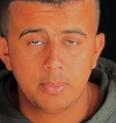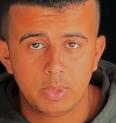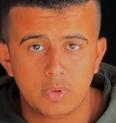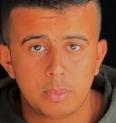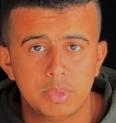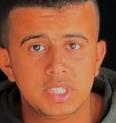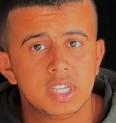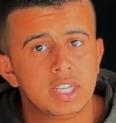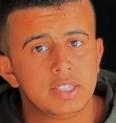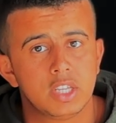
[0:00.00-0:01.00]
development
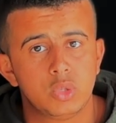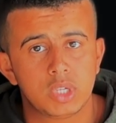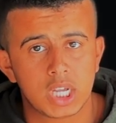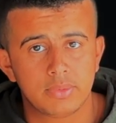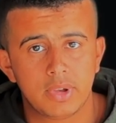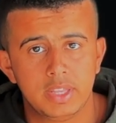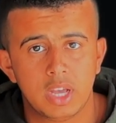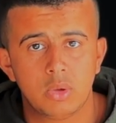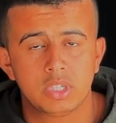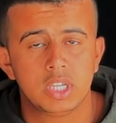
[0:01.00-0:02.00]
that you can find
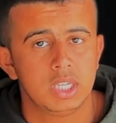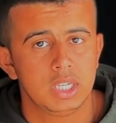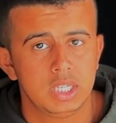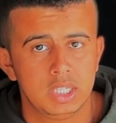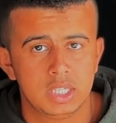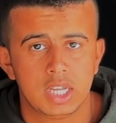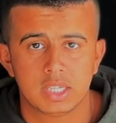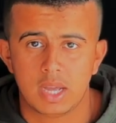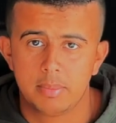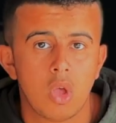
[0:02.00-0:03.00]
out in
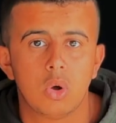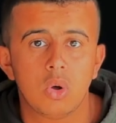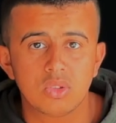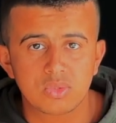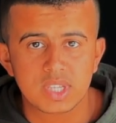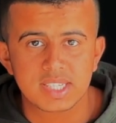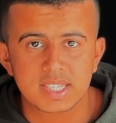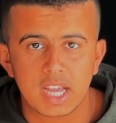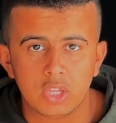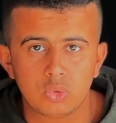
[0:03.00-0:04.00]
GitHub. Also, there's
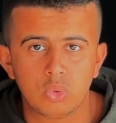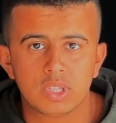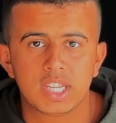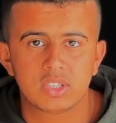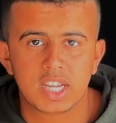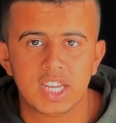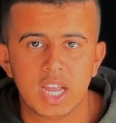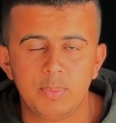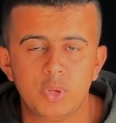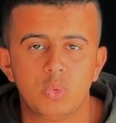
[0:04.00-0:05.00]
a tool that can
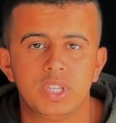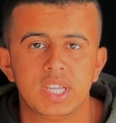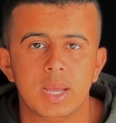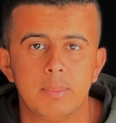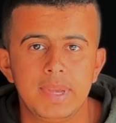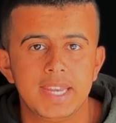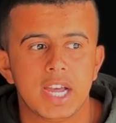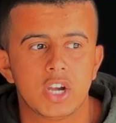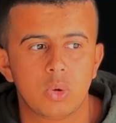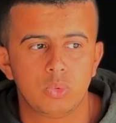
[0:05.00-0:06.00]
help you with playing
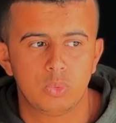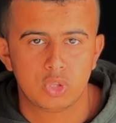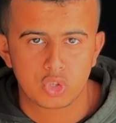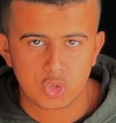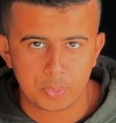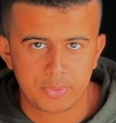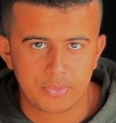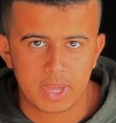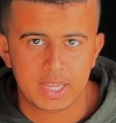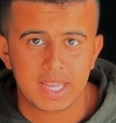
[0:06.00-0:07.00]
around with the
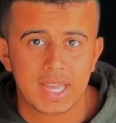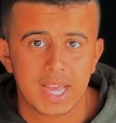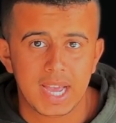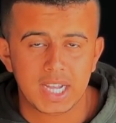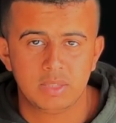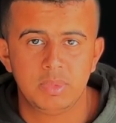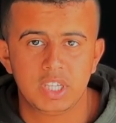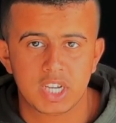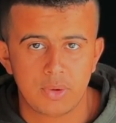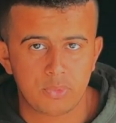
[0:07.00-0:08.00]
Shopify
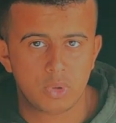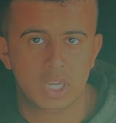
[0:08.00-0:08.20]
admin GraphQL